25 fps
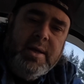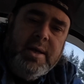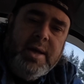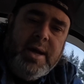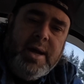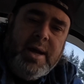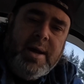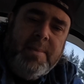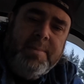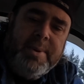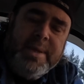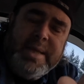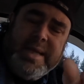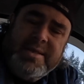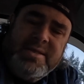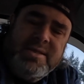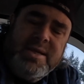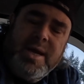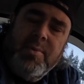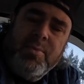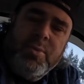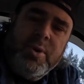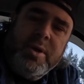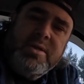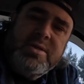But that's
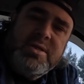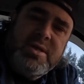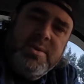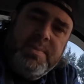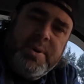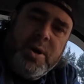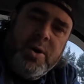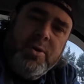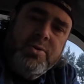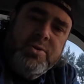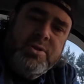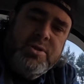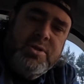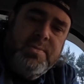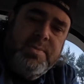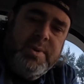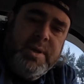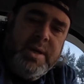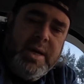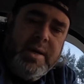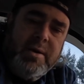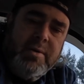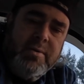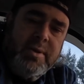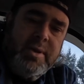not what it's supposed to
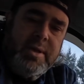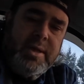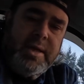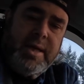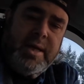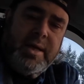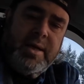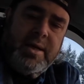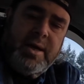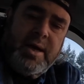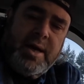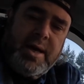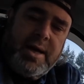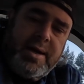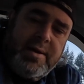be, I don't think.